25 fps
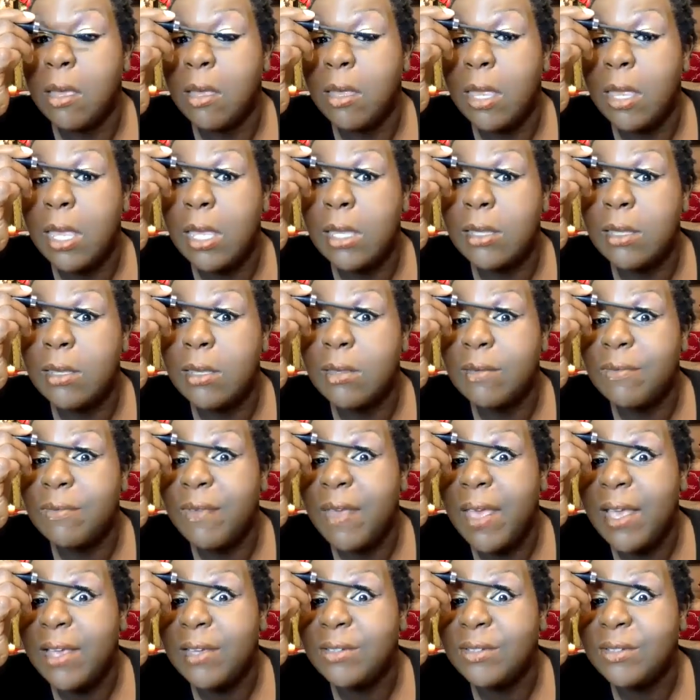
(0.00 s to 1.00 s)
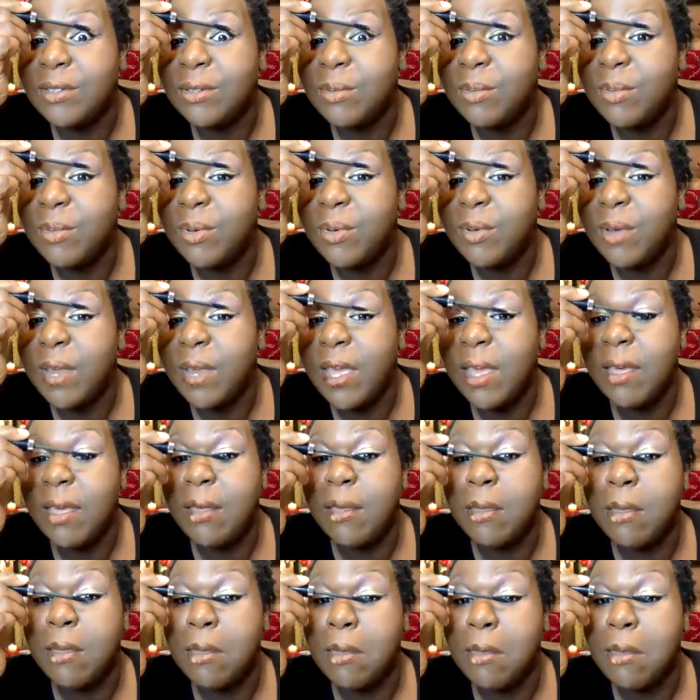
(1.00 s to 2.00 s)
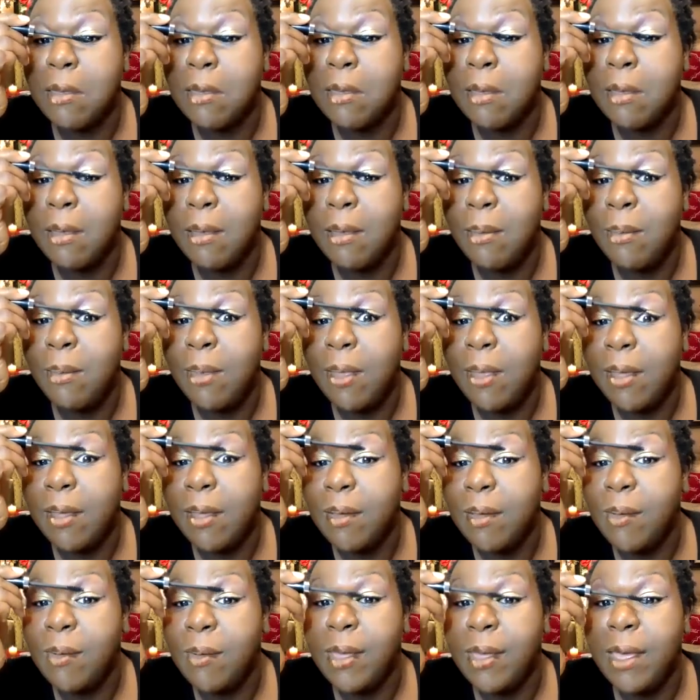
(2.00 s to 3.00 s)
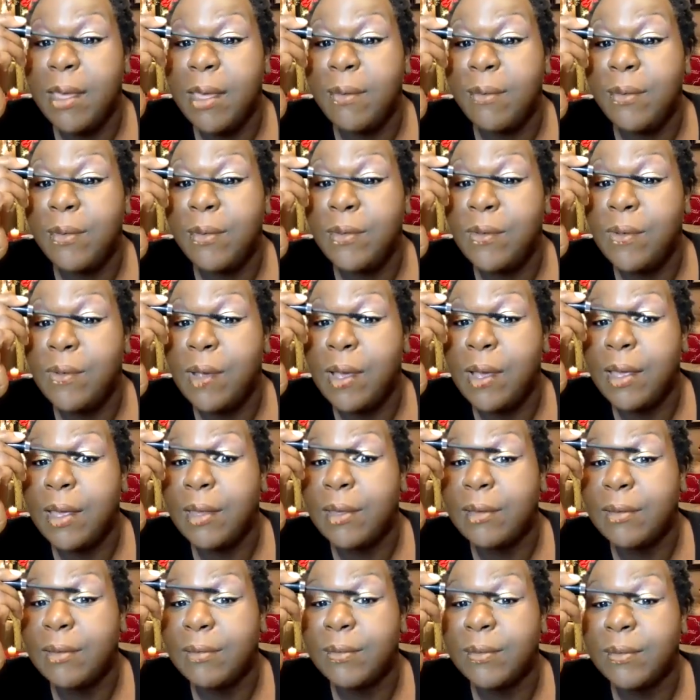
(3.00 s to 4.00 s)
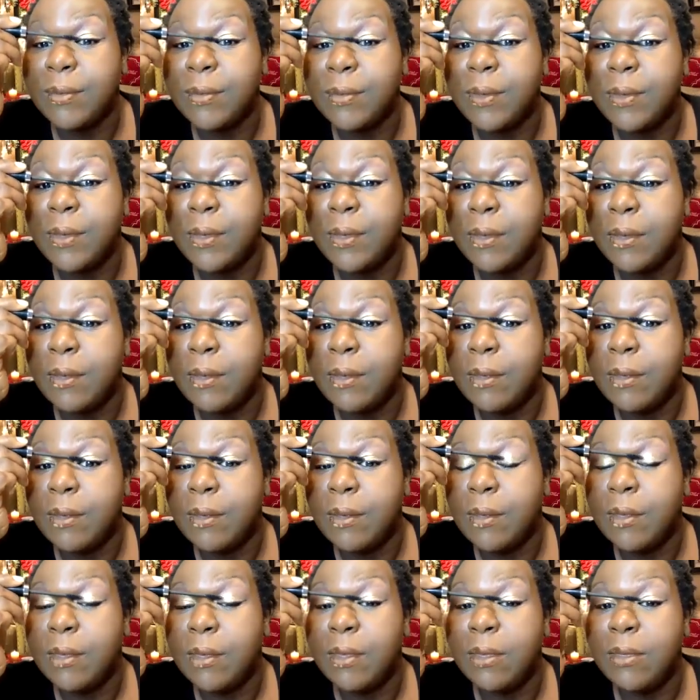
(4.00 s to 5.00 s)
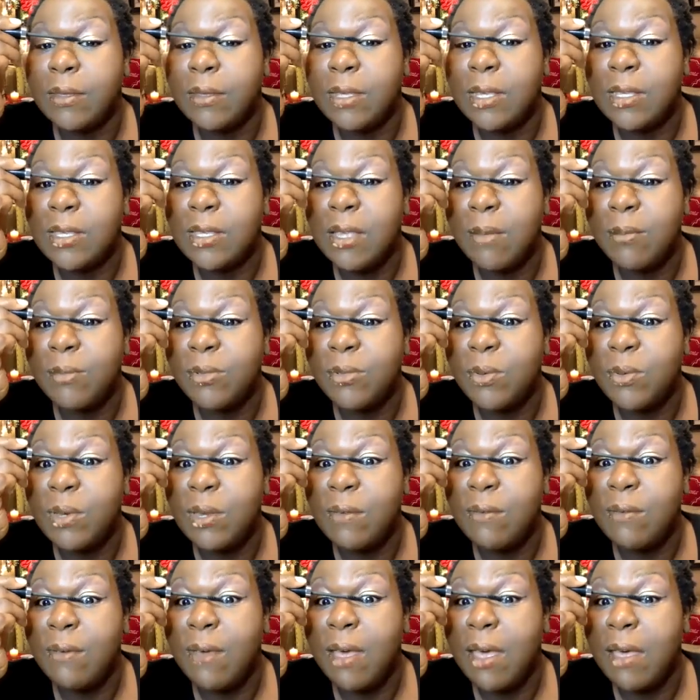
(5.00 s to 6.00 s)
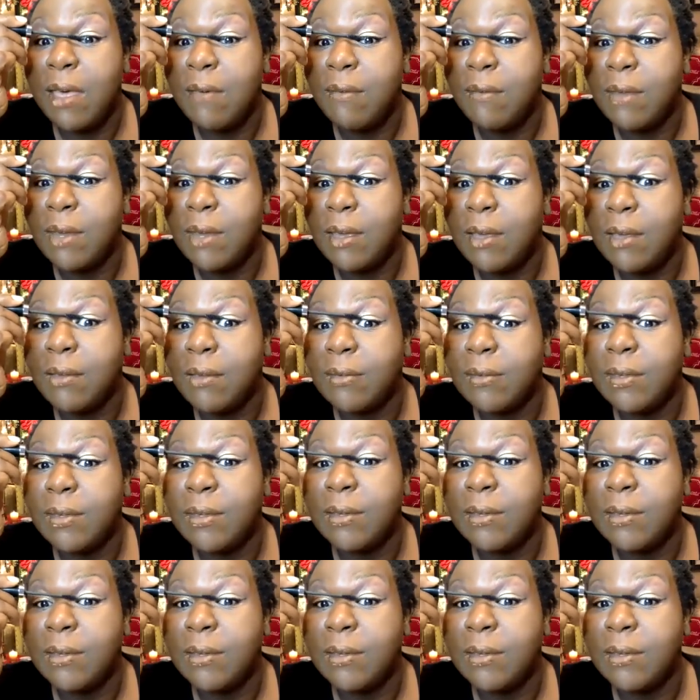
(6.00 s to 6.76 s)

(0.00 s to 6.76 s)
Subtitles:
because it's fashionable now. I'm like, okay, we'll try it since I'm 25 and all.